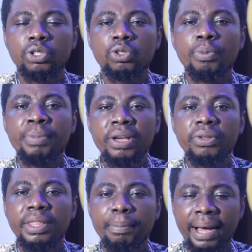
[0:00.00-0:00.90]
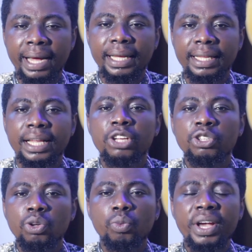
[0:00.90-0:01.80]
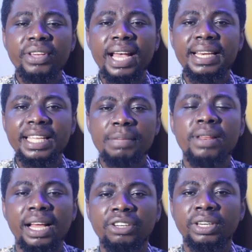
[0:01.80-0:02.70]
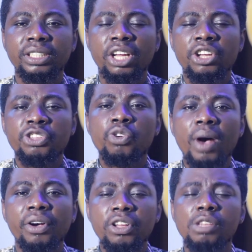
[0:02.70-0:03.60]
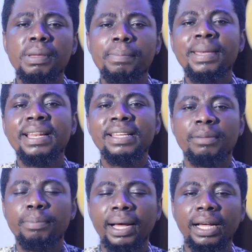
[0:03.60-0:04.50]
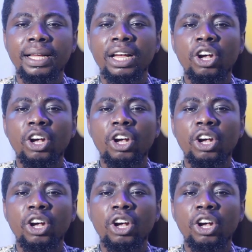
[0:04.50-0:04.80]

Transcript: to mail the bank. So when you get the email address, you are going to be mailing the bank,